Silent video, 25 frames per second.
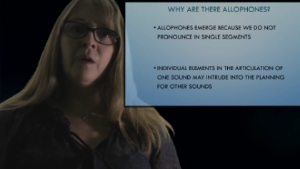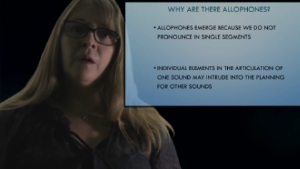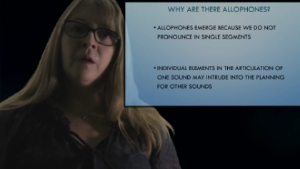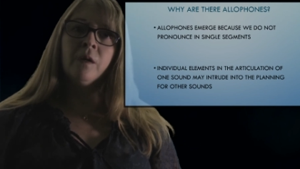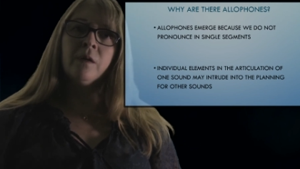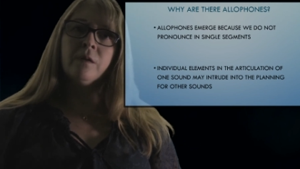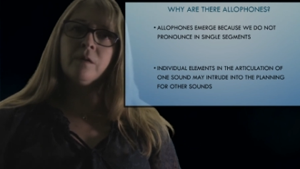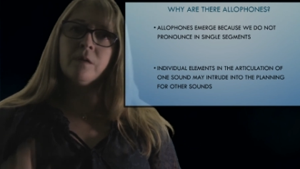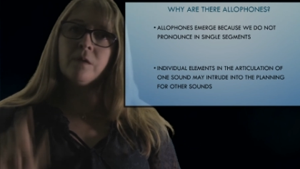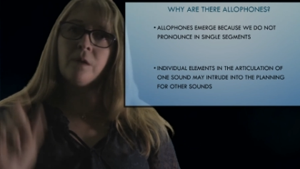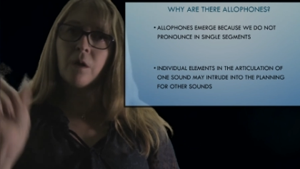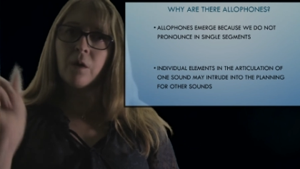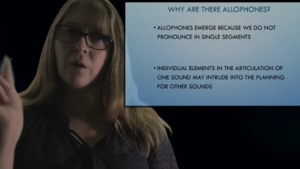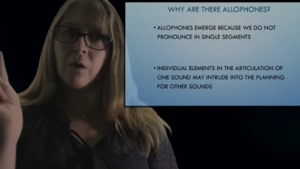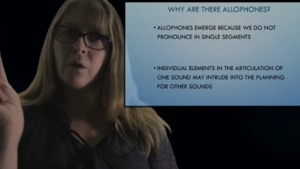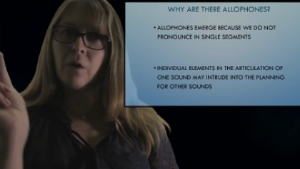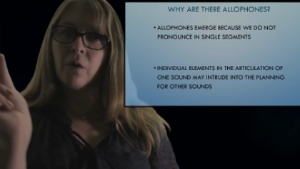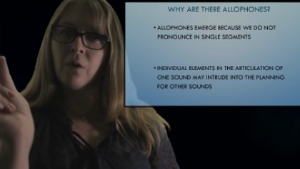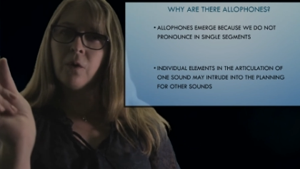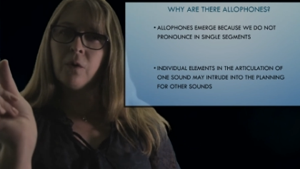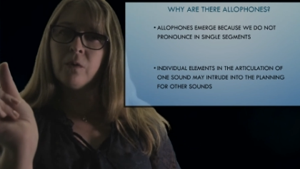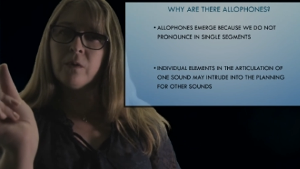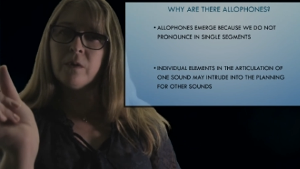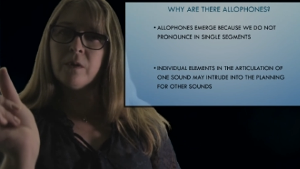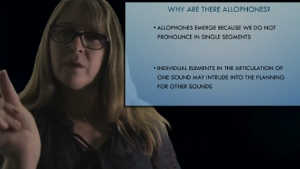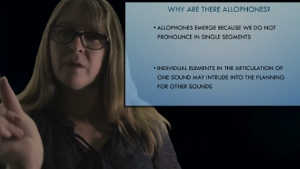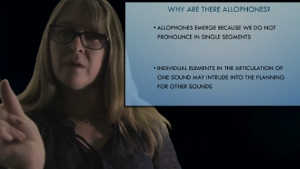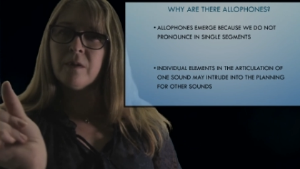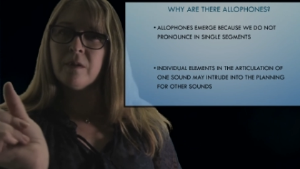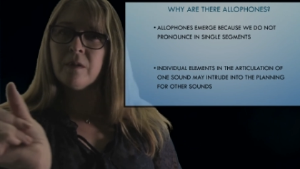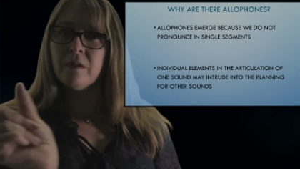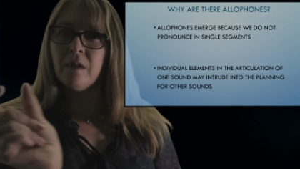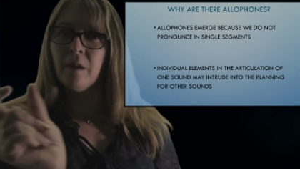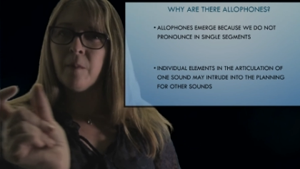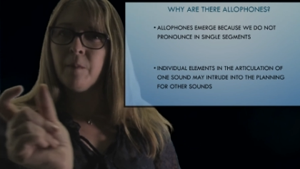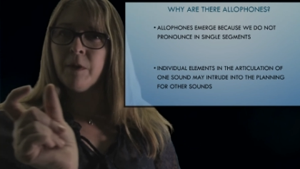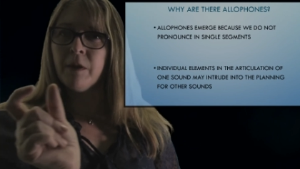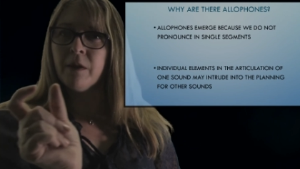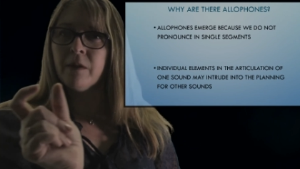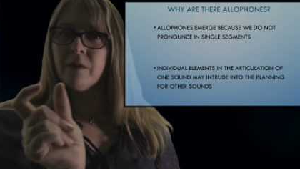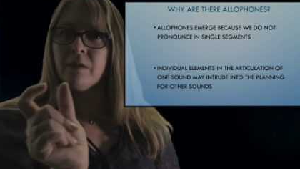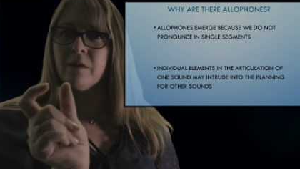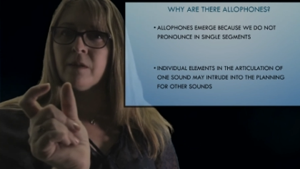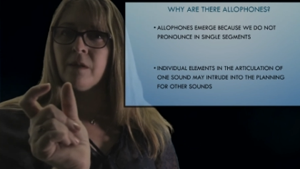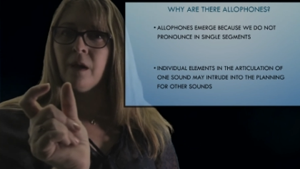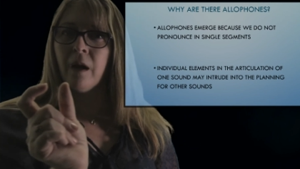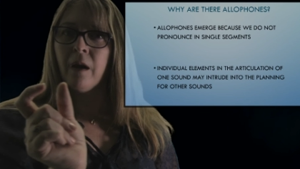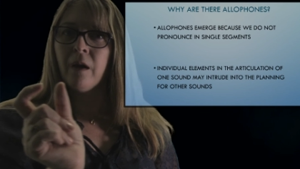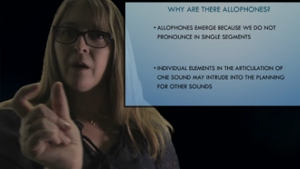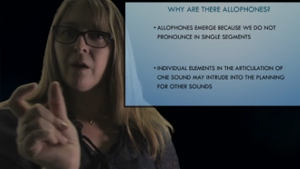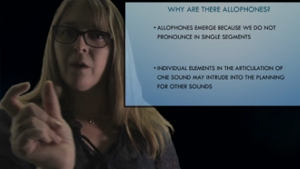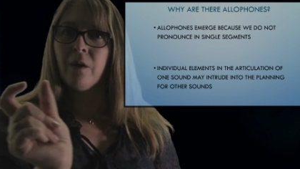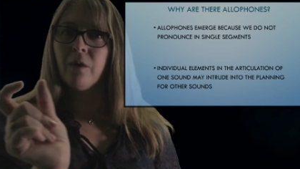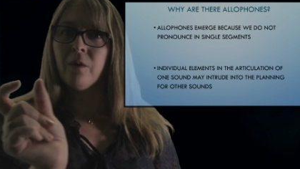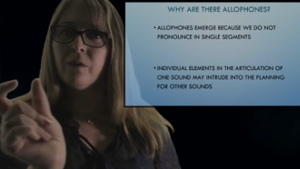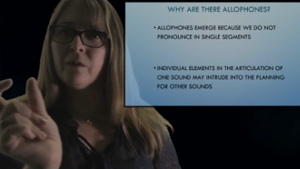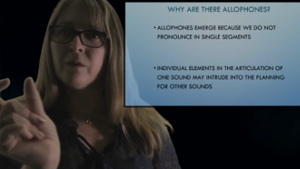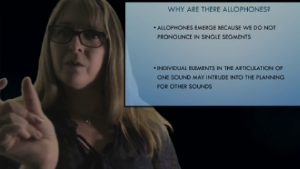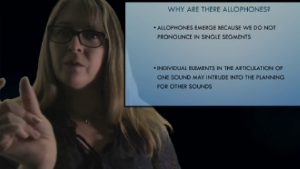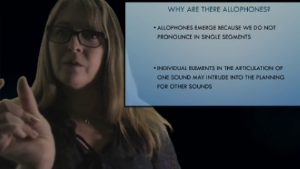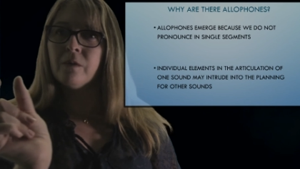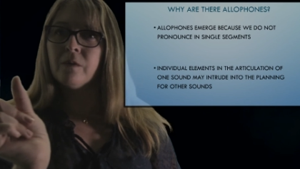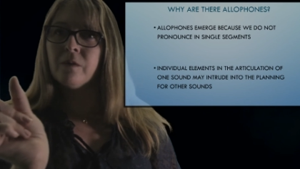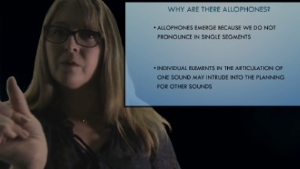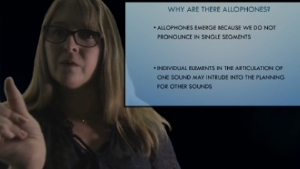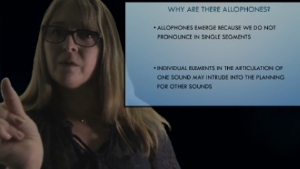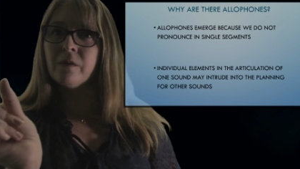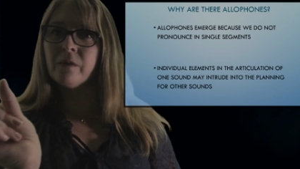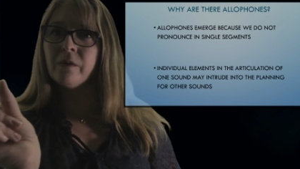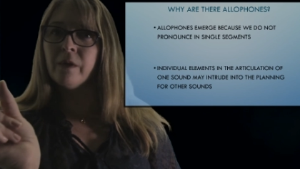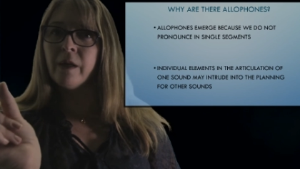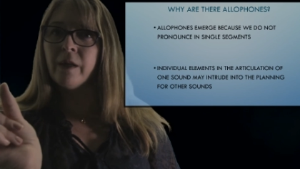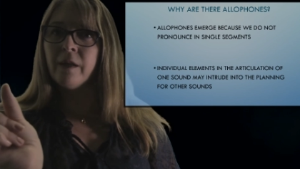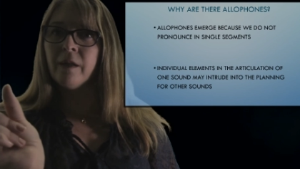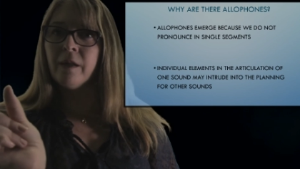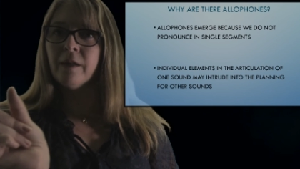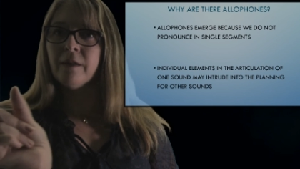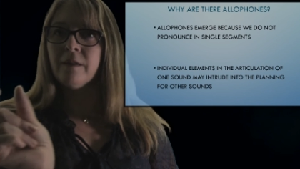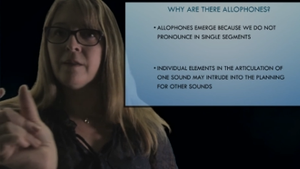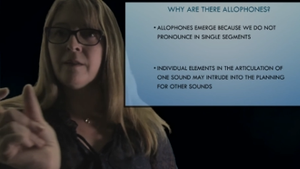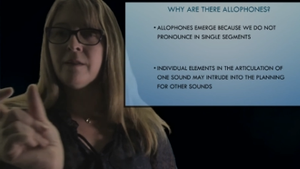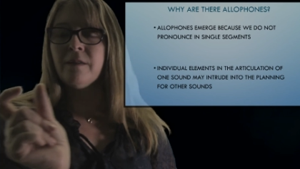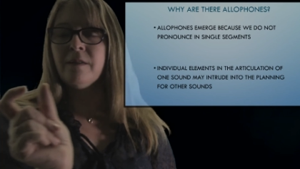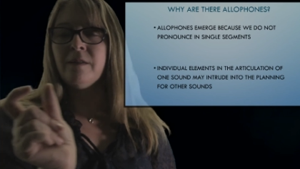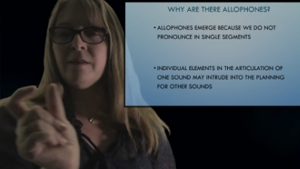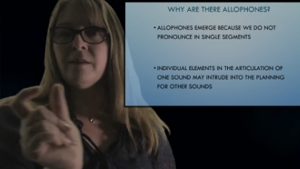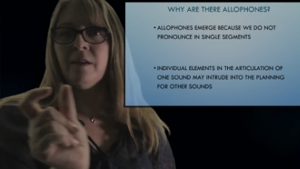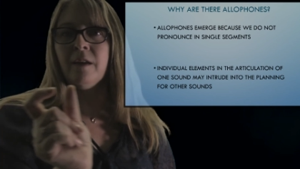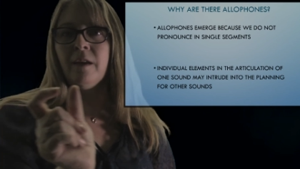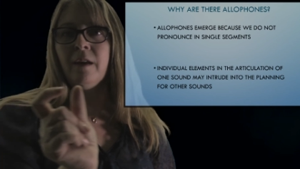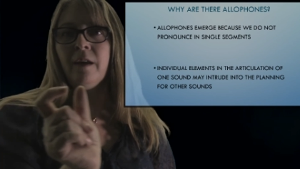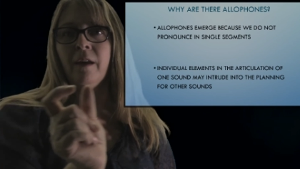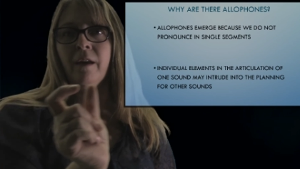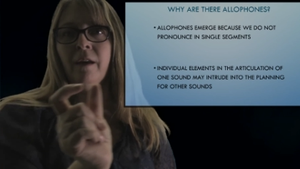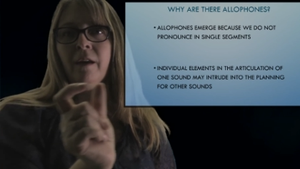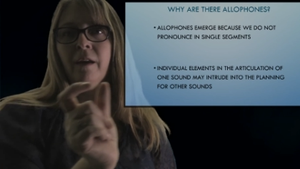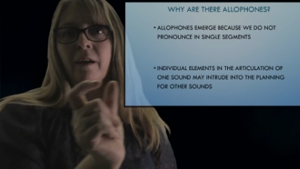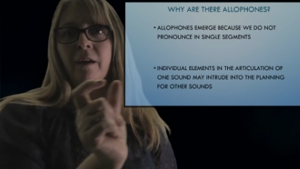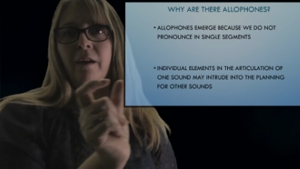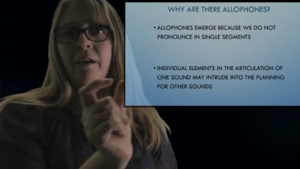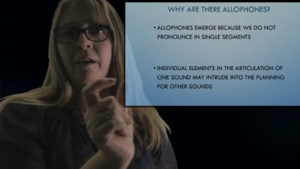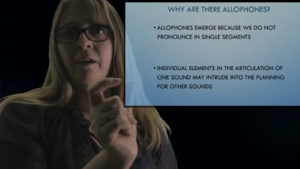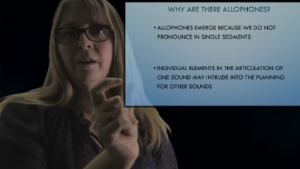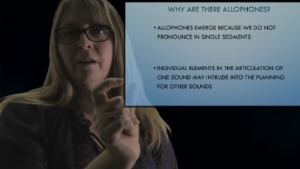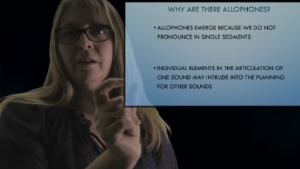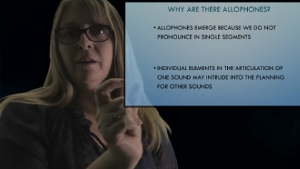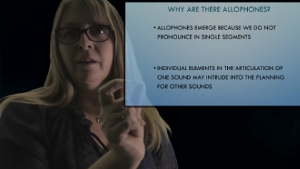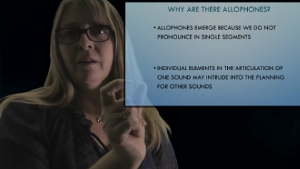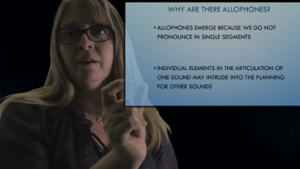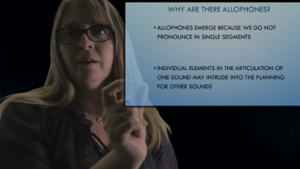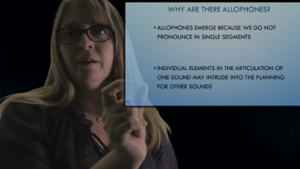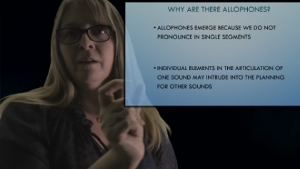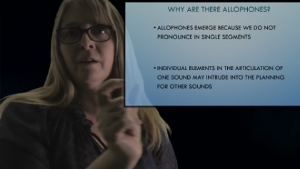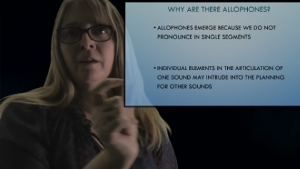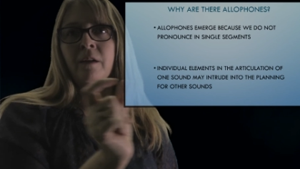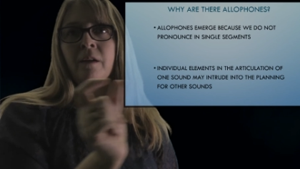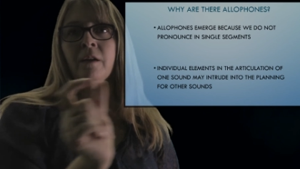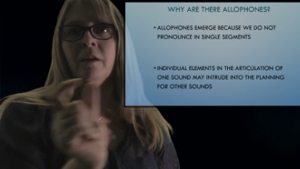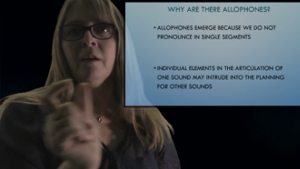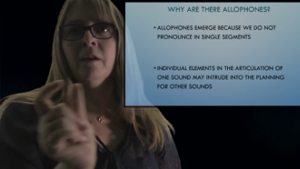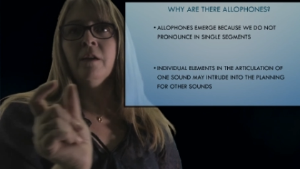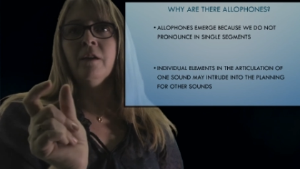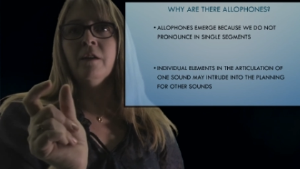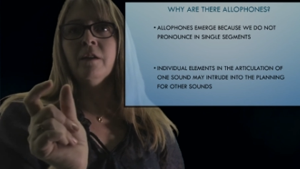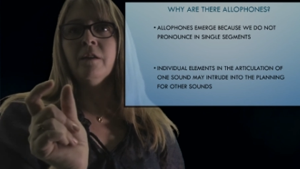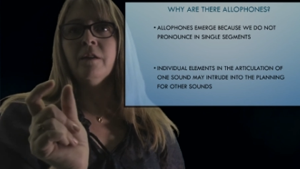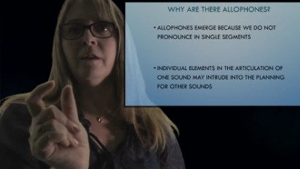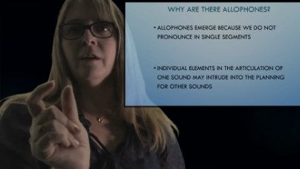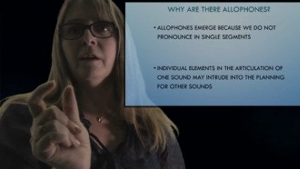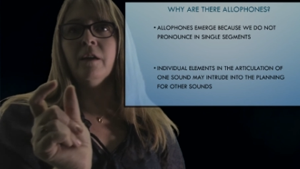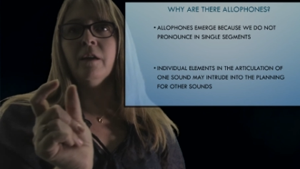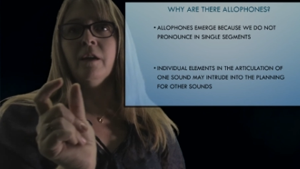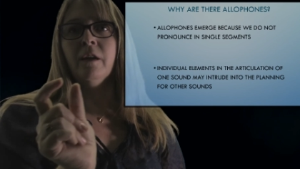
So some of the sounds, like in sing, the